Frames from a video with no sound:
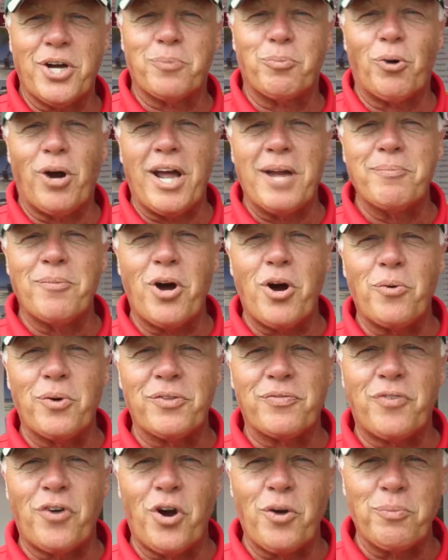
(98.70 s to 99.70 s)
Doug Bradmall with
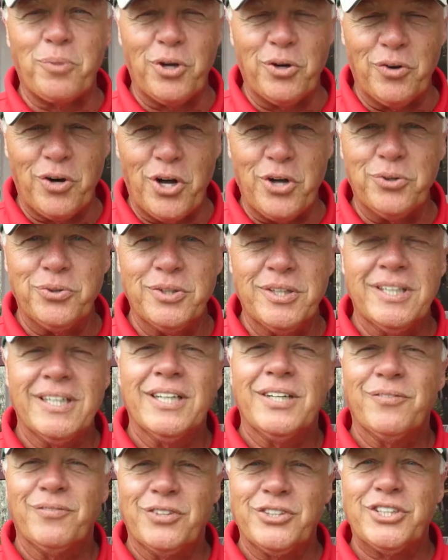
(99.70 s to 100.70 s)
Farm Bureau.
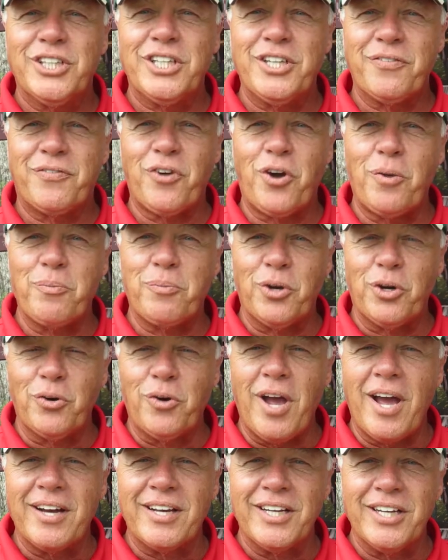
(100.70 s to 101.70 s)
Virginia Farm Bureau
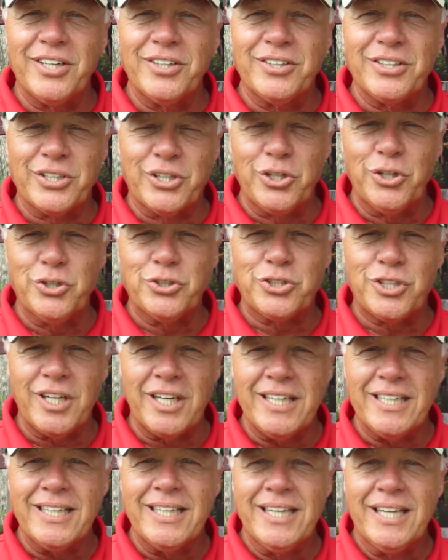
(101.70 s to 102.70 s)
out here in
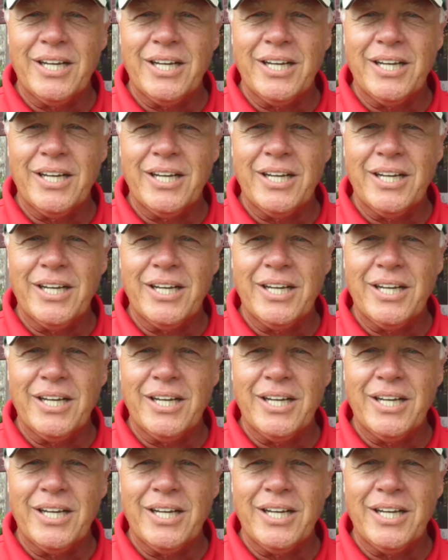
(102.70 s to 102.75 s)
Goochland.